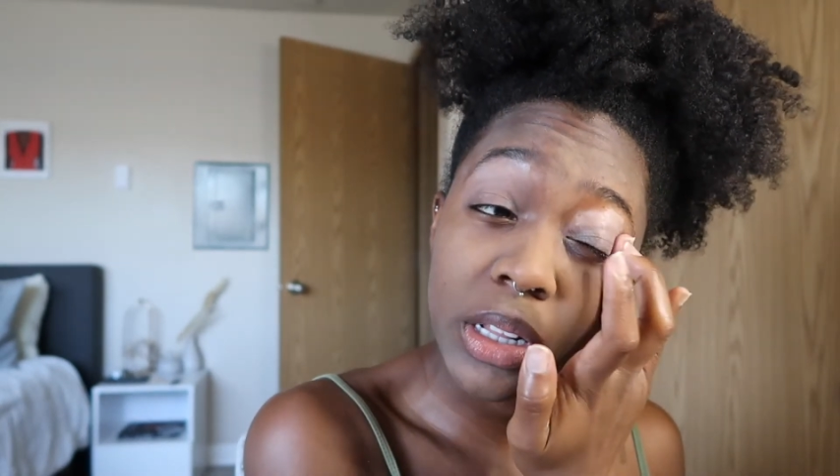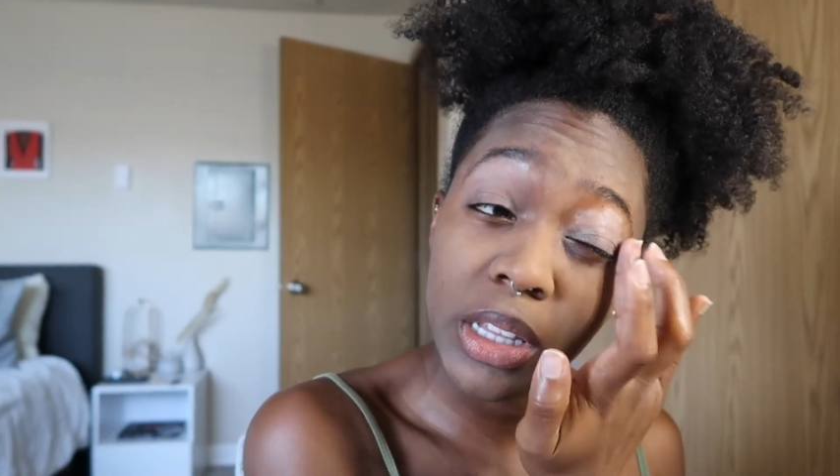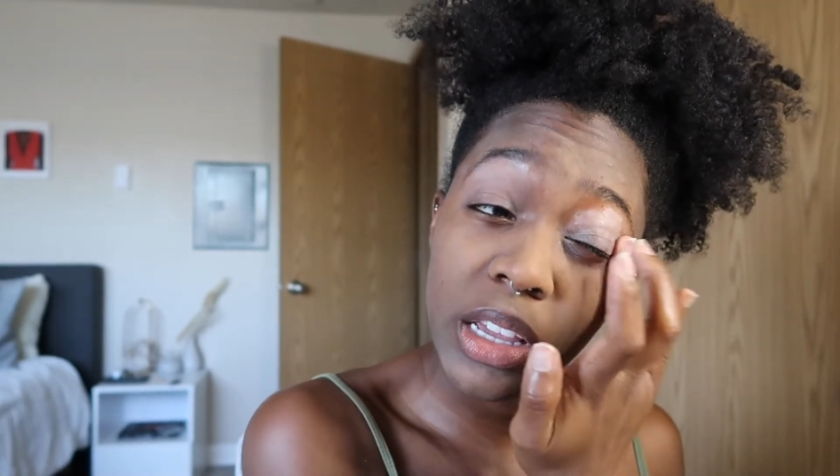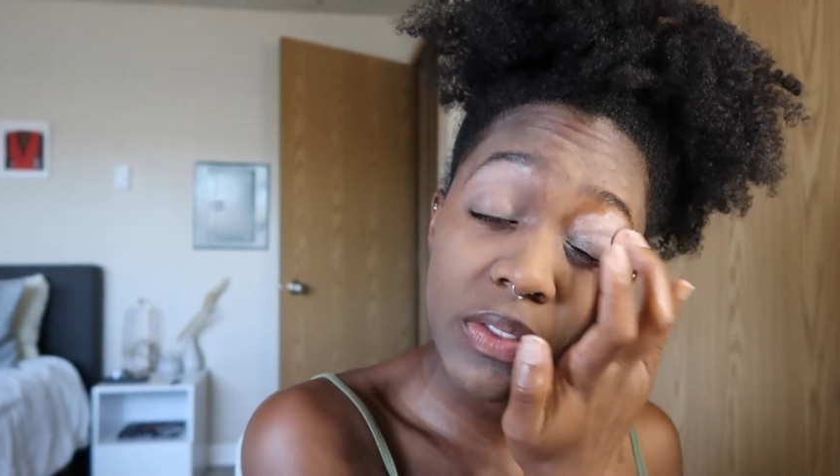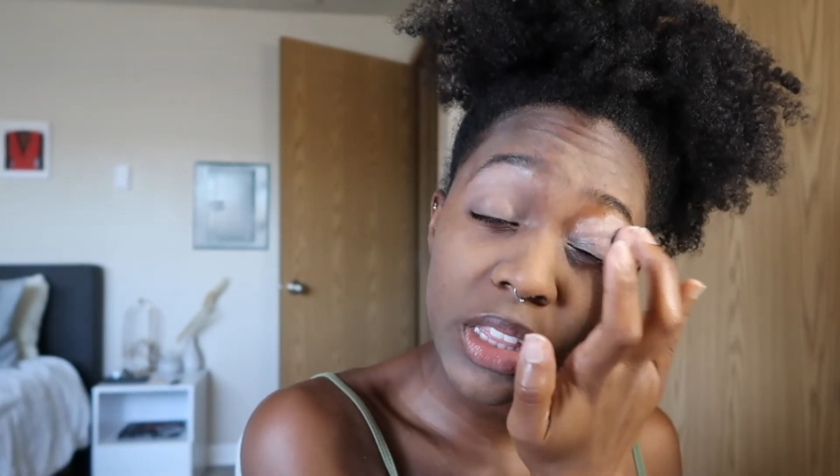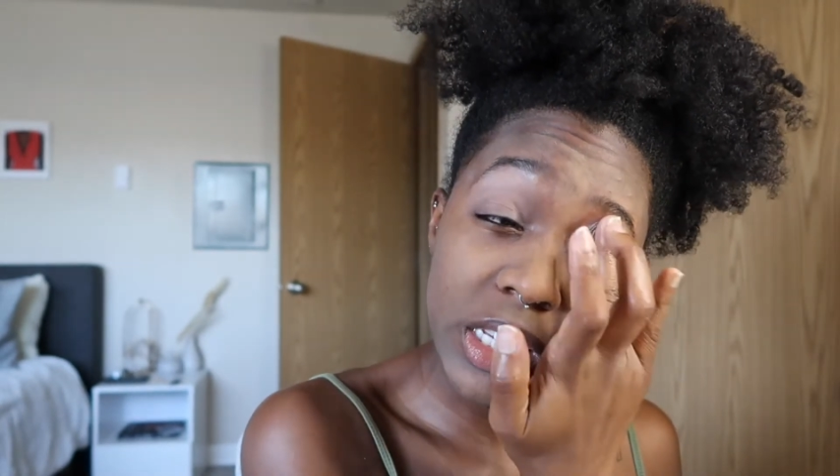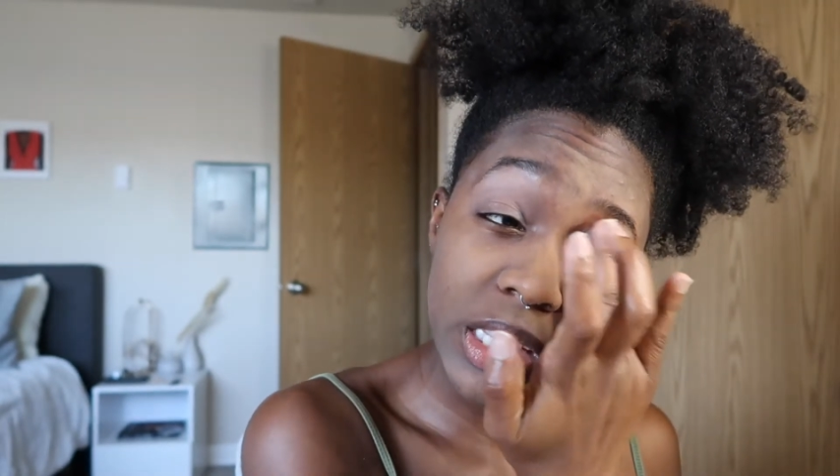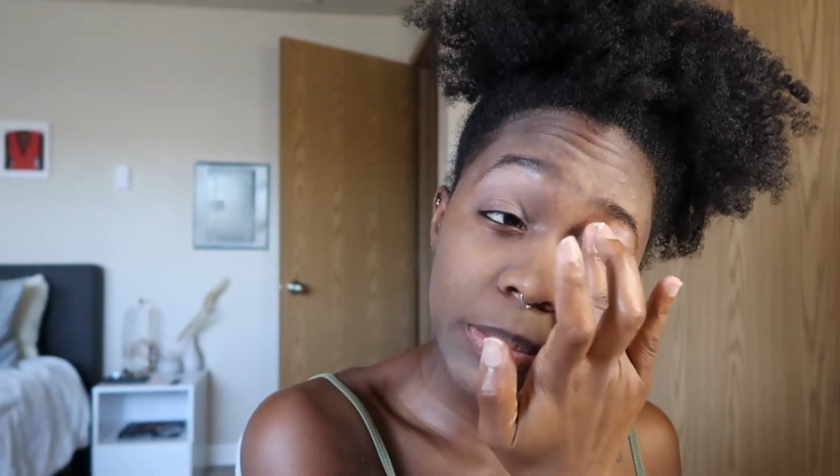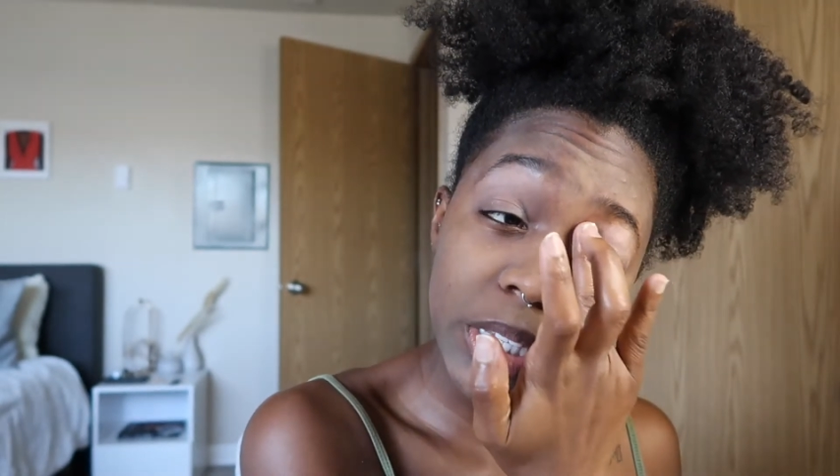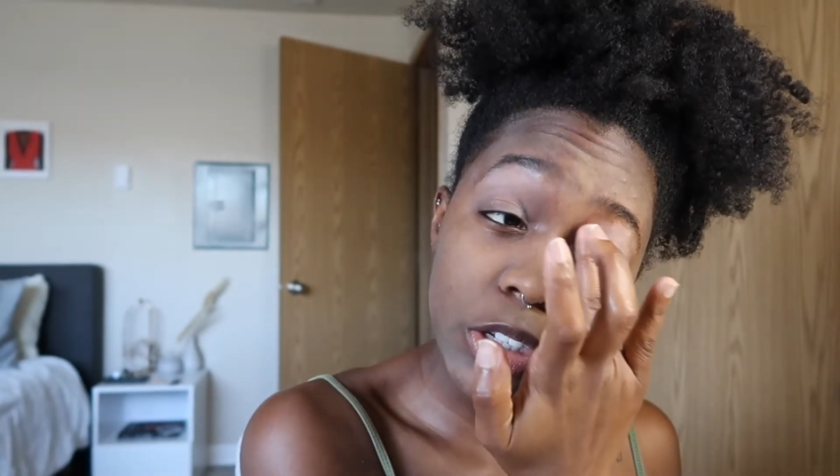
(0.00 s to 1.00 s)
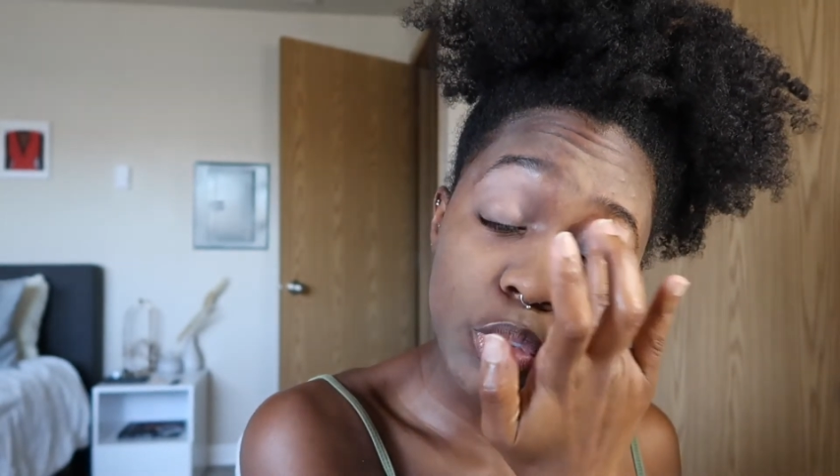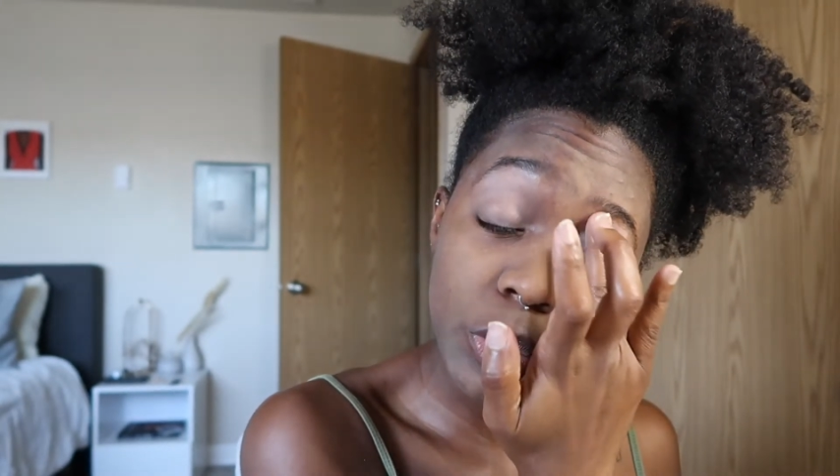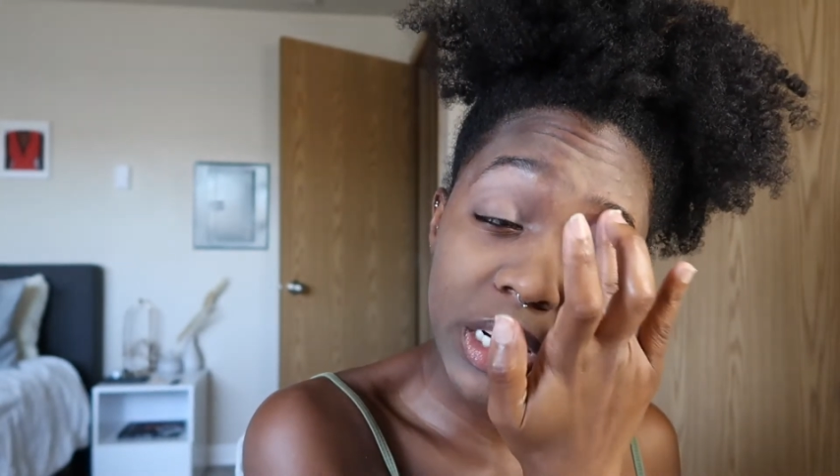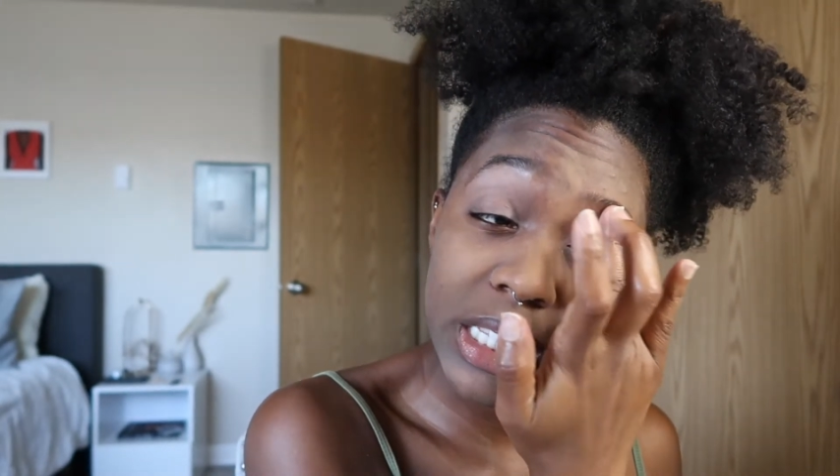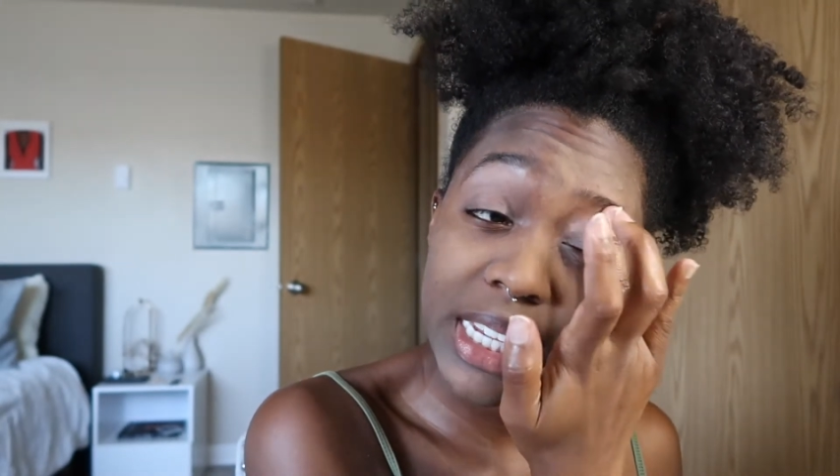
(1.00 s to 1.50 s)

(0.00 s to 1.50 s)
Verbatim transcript: live and the steps that you want to